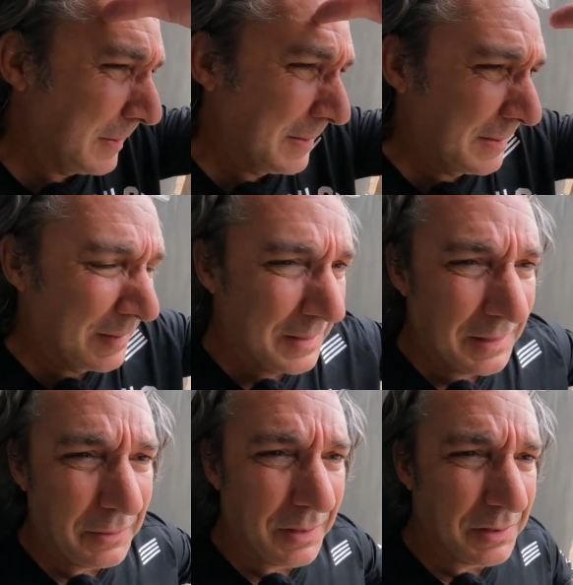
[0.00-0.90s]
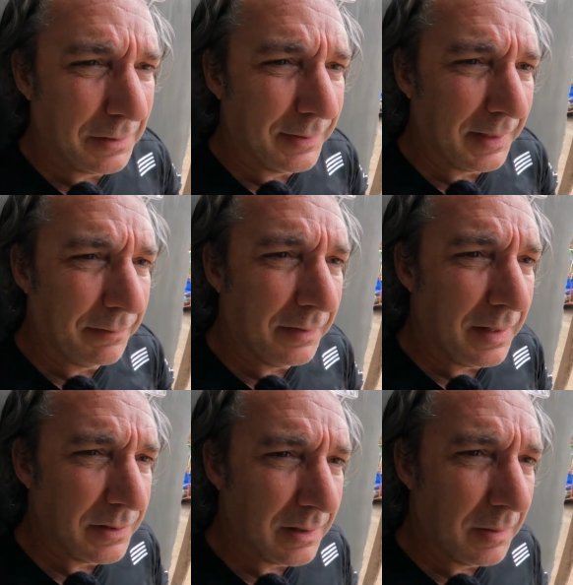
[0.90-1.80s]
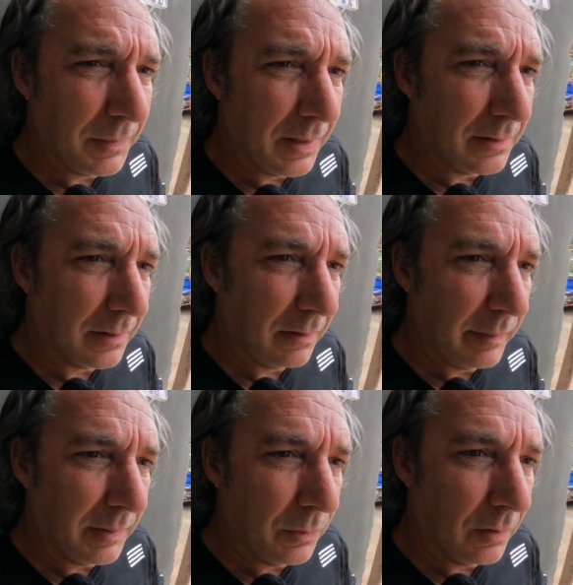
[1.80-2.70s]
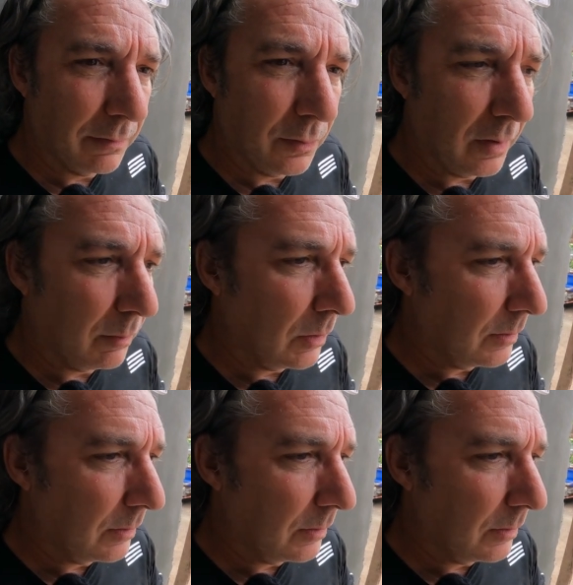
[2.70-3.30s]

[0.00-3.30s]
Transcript: I want to see if I could find some that's a little bit more affordable.